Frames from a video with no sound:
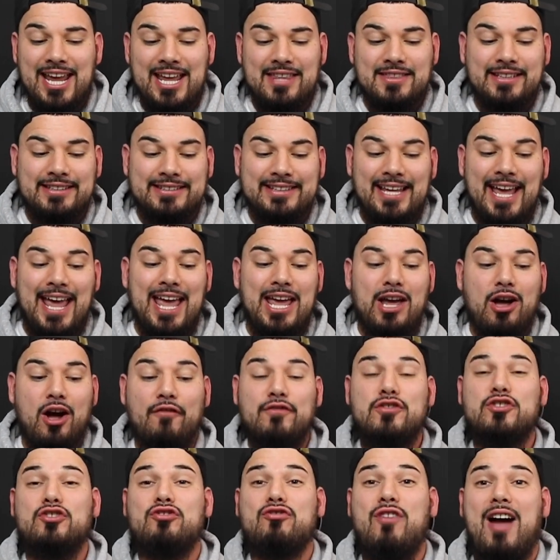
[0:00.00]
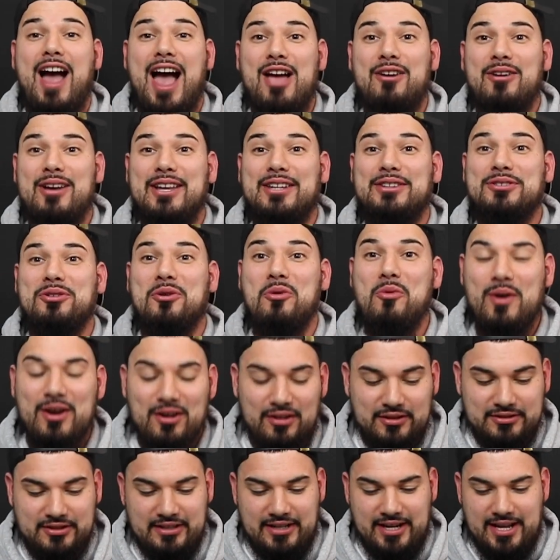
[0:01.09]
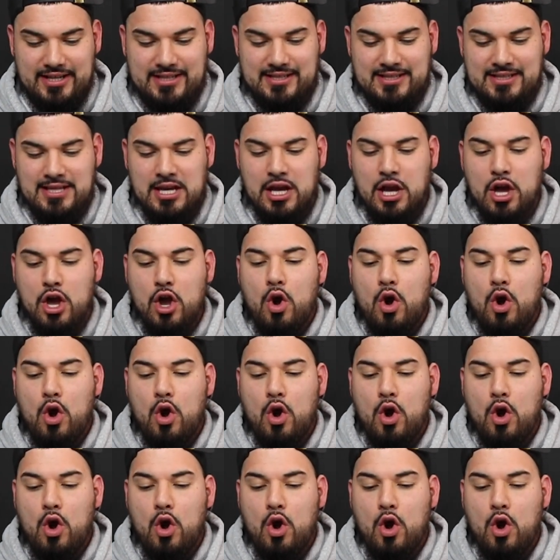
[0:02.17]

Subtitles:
In the day of trial in the wilderness,